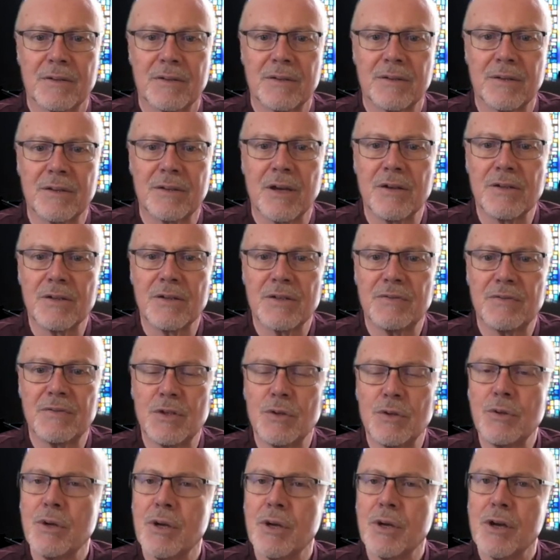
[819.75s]
To those of
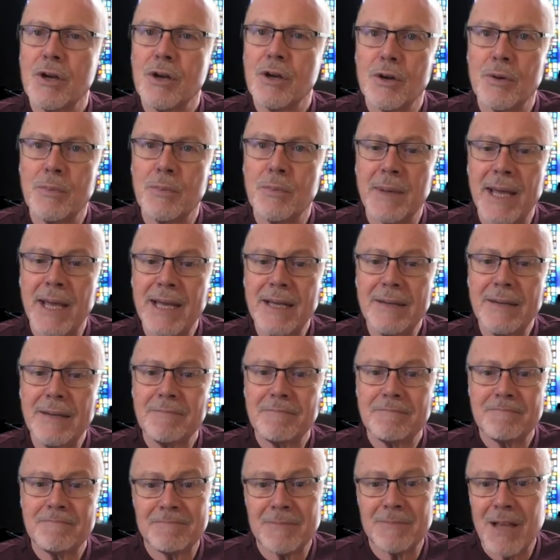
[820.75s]
you who
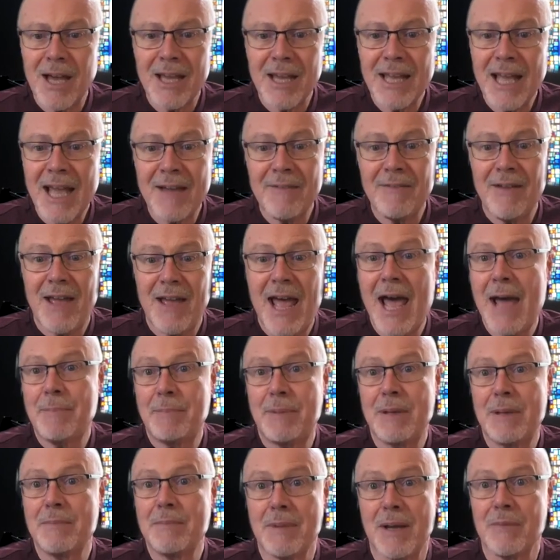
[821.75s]
may not have
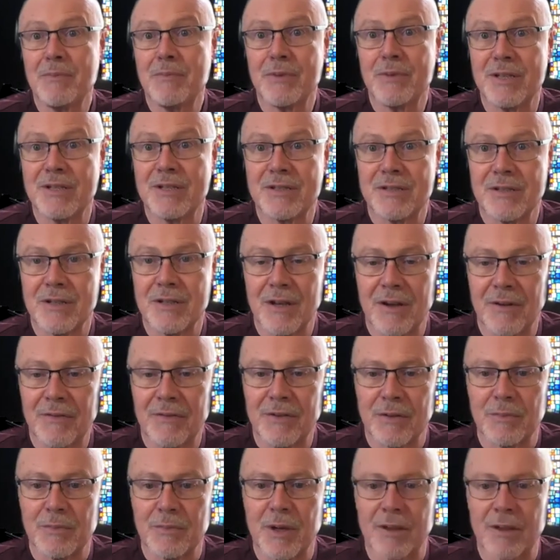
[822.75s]
happy memories
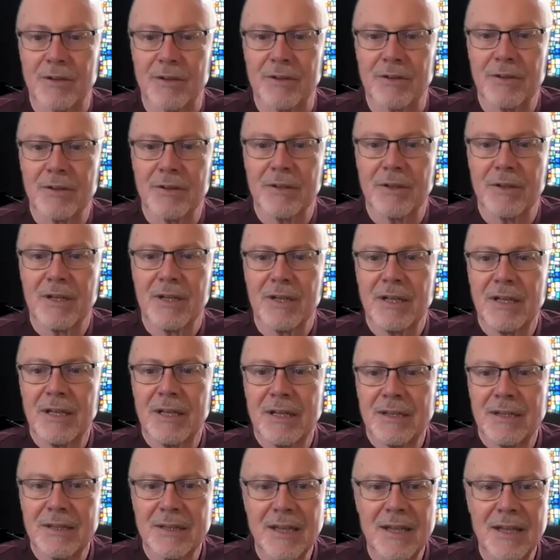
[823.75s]
of your mother,
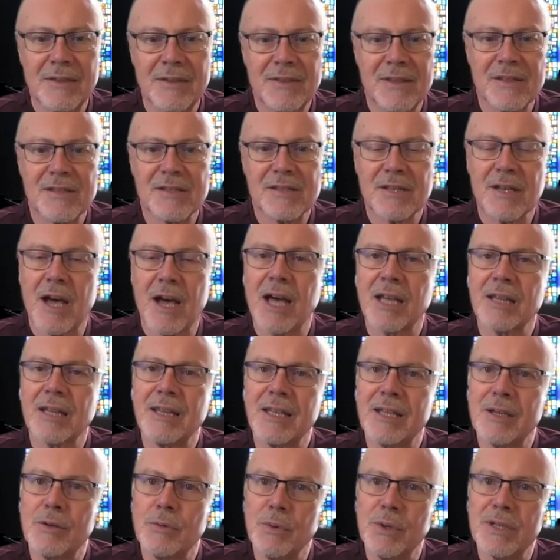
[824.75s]
let this
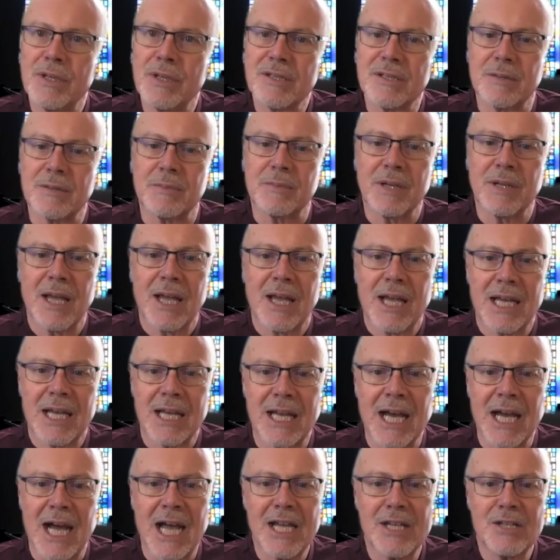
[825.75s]
godly wisdom
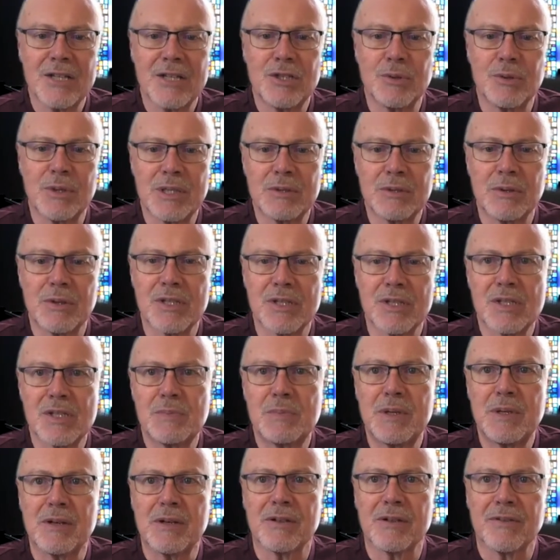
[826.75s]
guide you into a
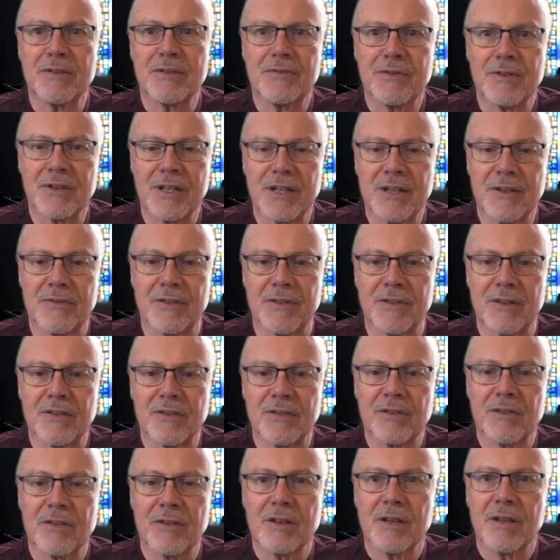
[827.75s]
spirit of
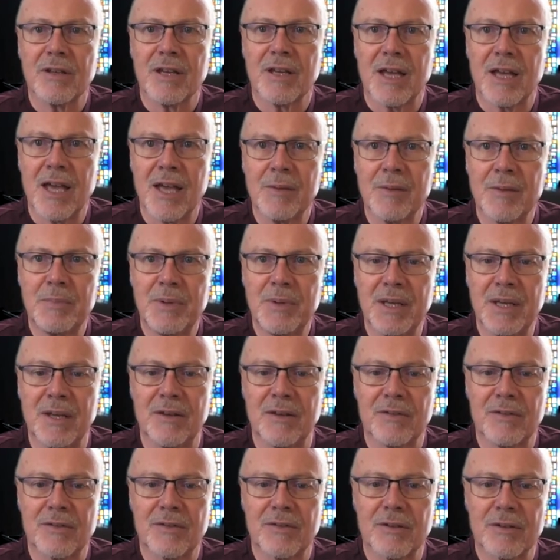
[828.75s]
forgiveness and
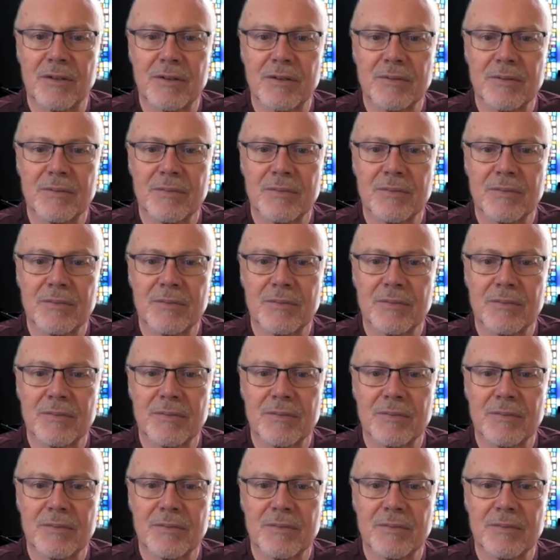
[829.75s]
peace.